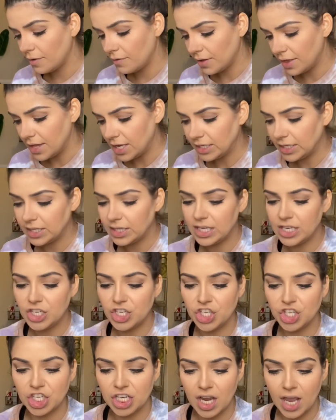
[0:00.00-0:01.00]
and this is in
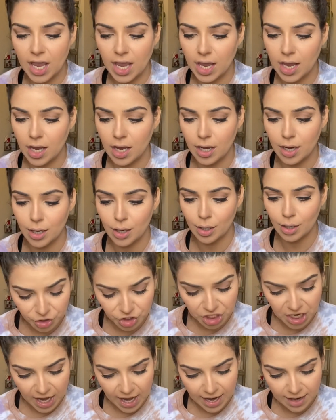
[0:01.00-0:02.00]
shade
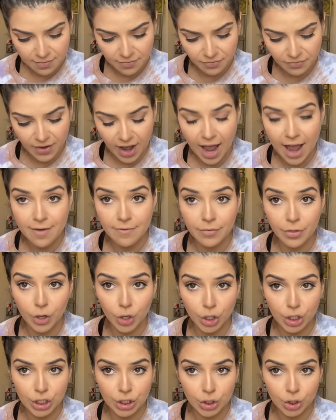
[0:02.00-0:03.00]

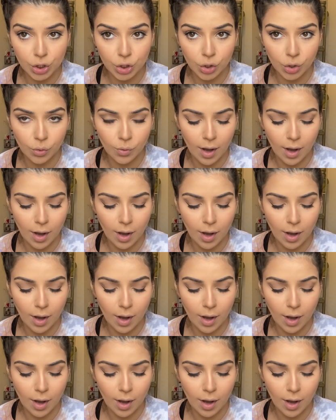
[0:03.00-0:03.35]
532.